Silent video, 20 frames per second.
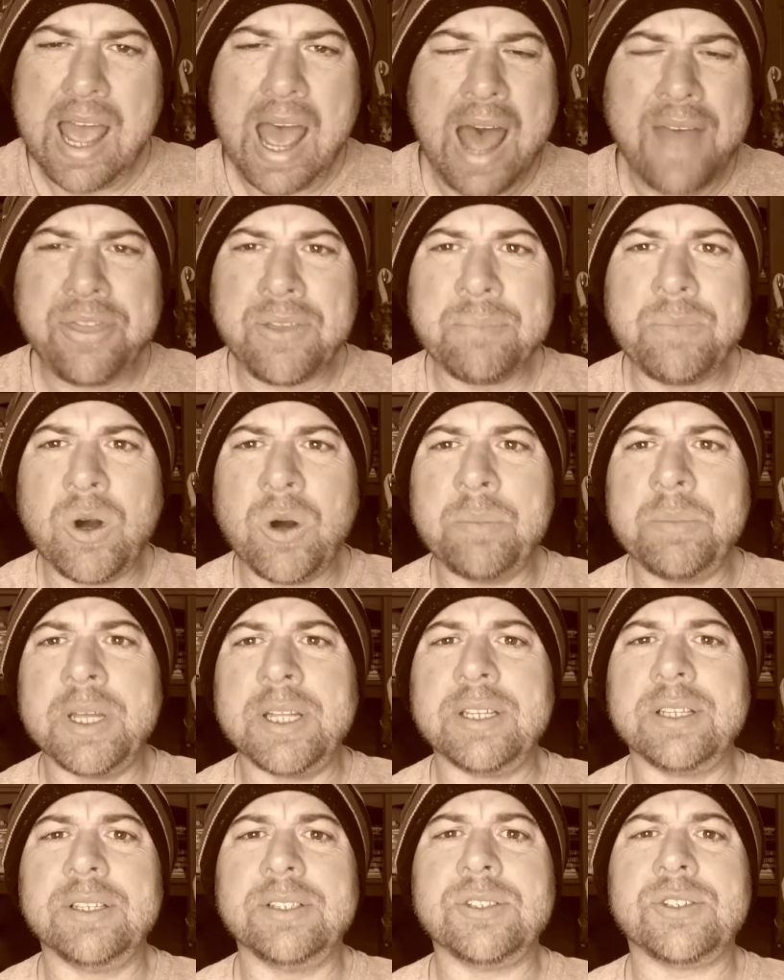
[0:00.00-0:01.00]
at the
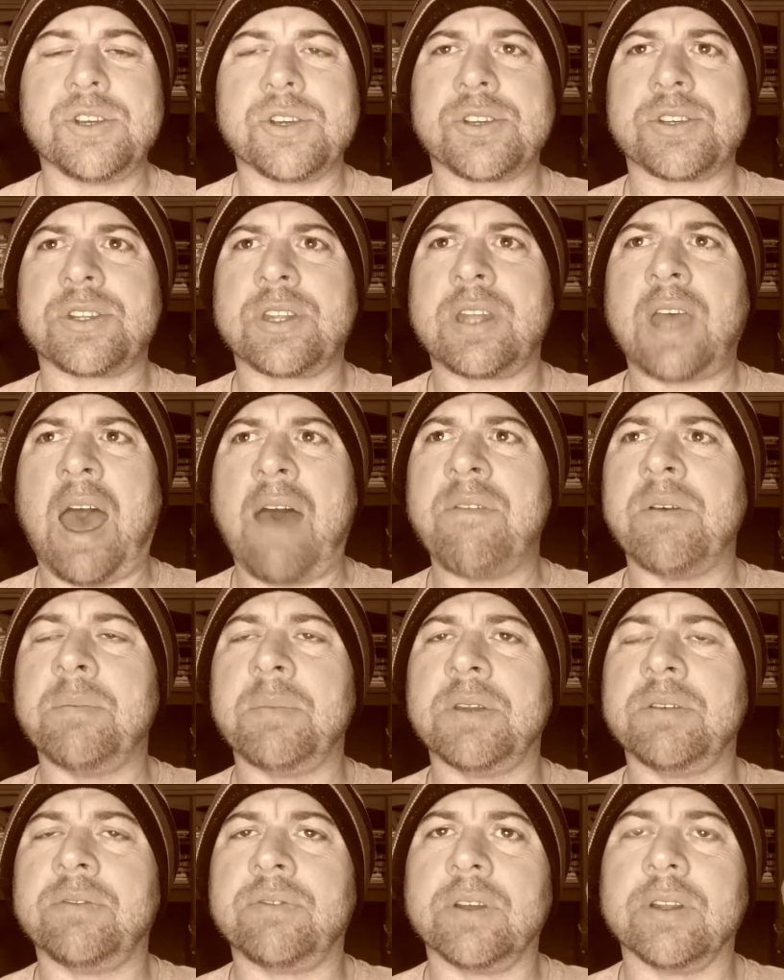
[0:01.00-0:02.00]
moment, just
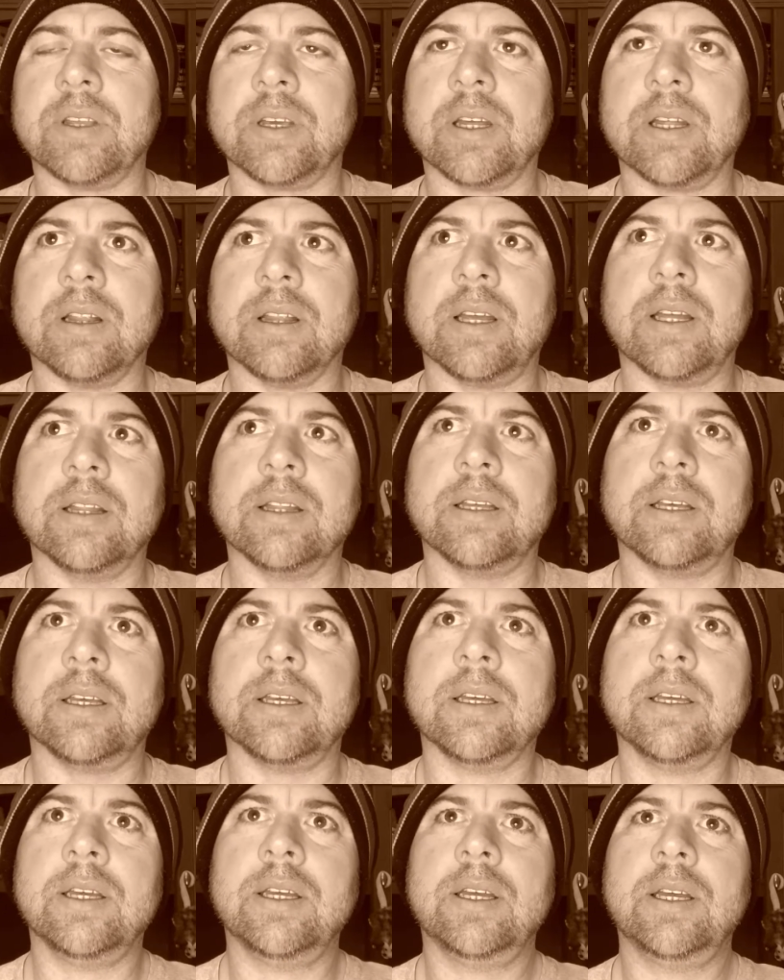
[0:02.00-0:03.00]
haven't been feeling it
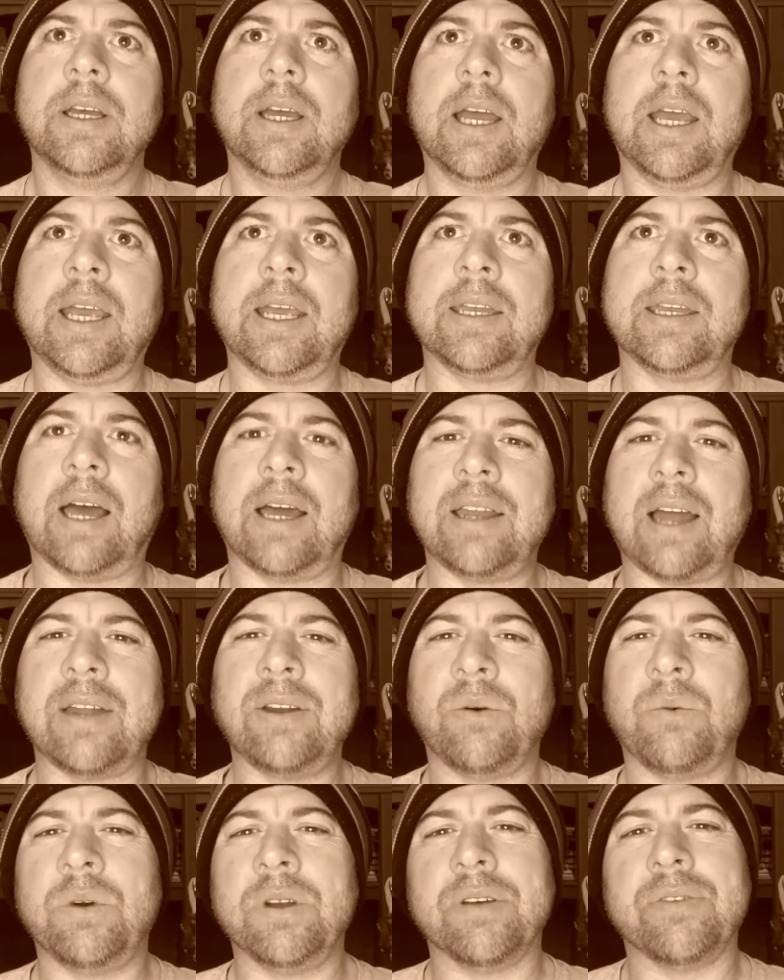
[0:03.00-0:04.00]
lately, and I, I
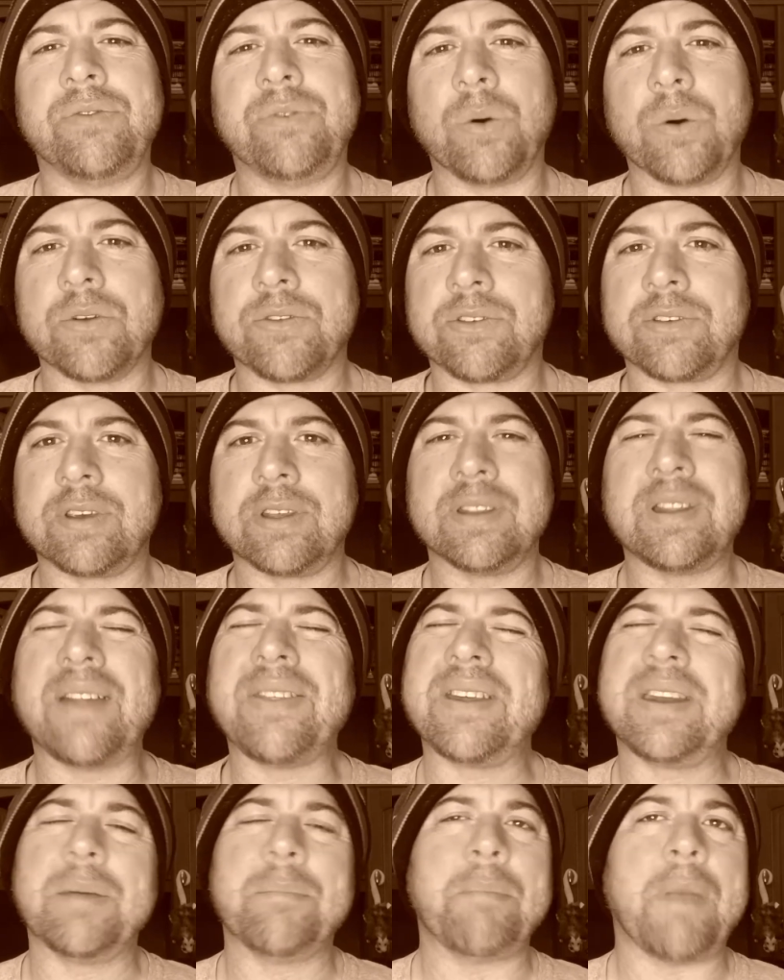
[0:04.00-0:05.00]
don't want to force it.
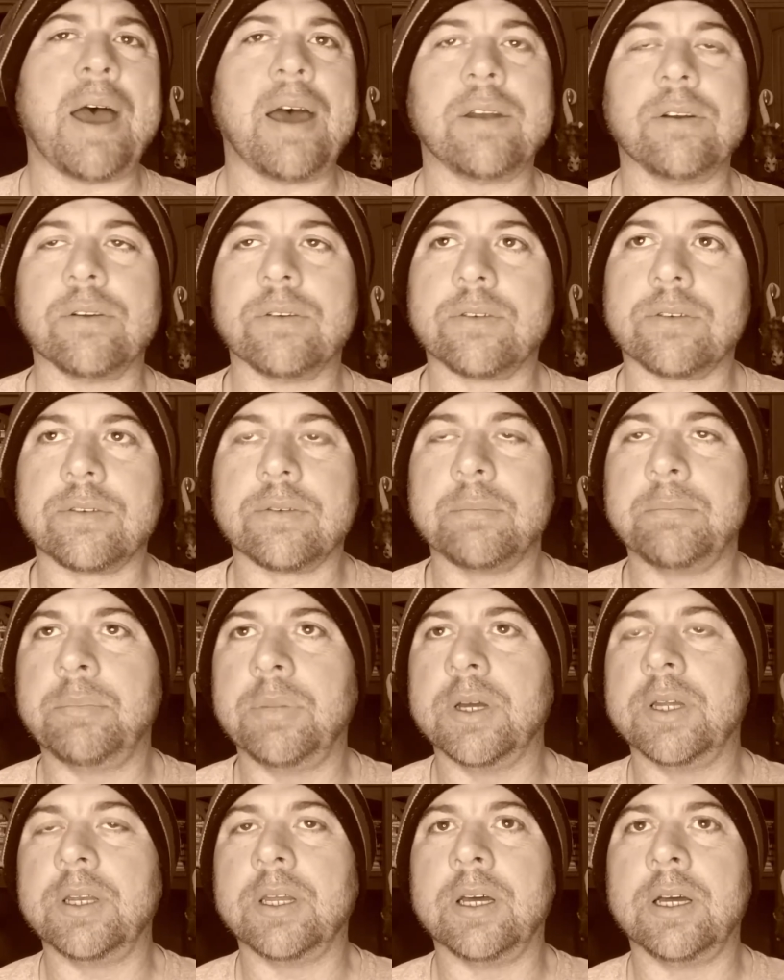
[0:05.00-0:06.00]
Not that it matters,
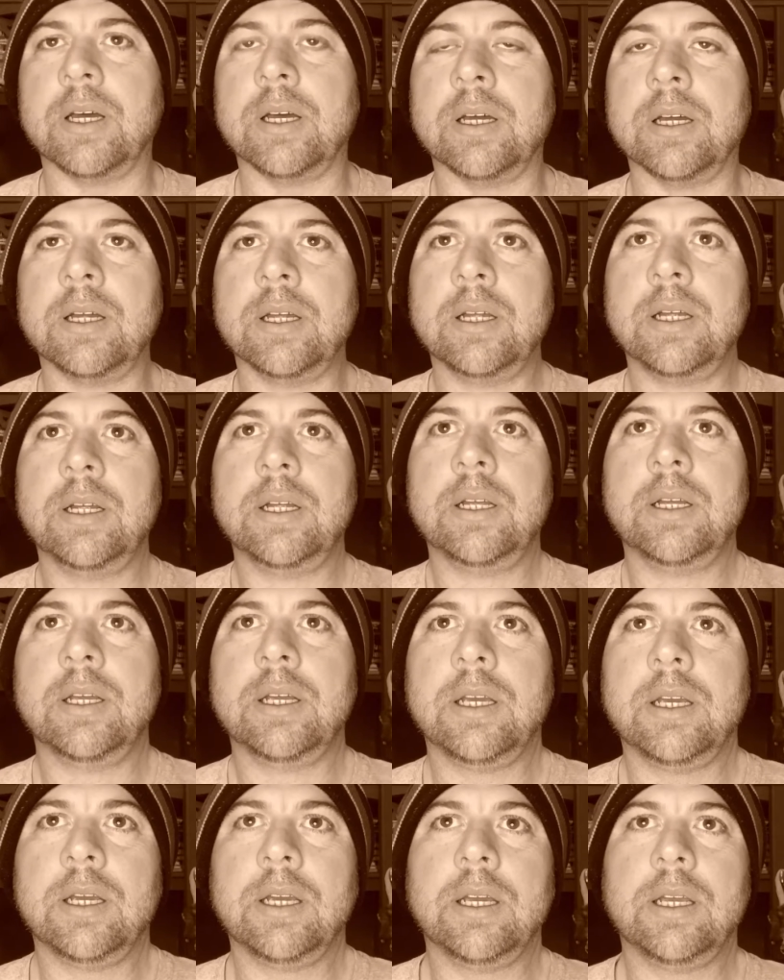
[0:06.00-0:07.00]
but uh,
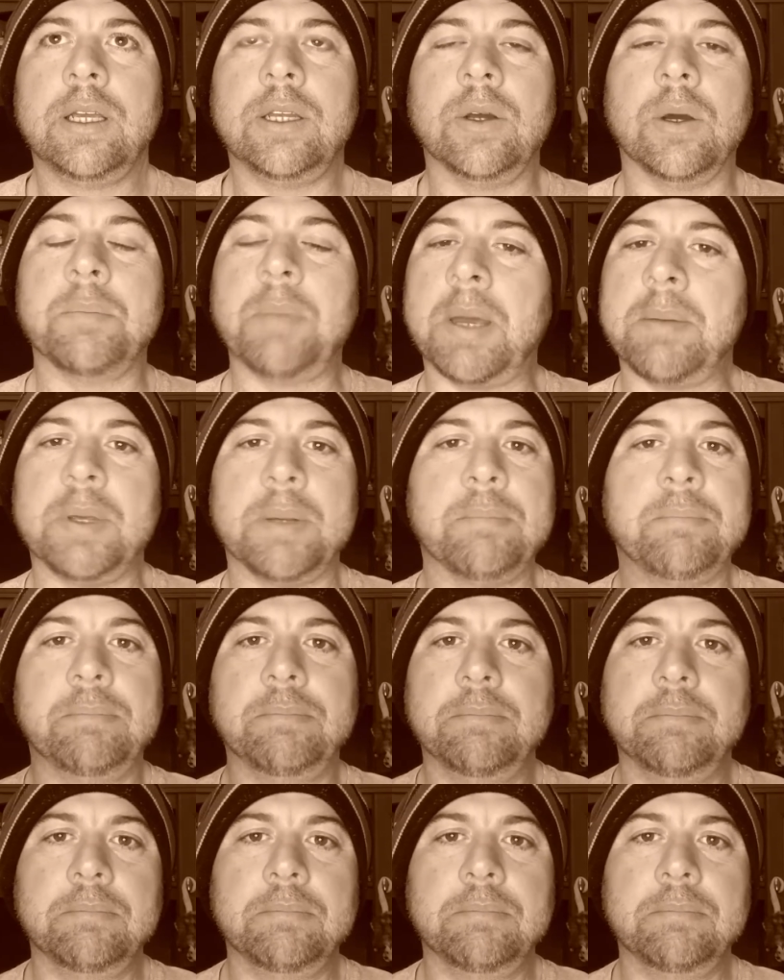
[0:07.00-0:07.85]
you know, maybe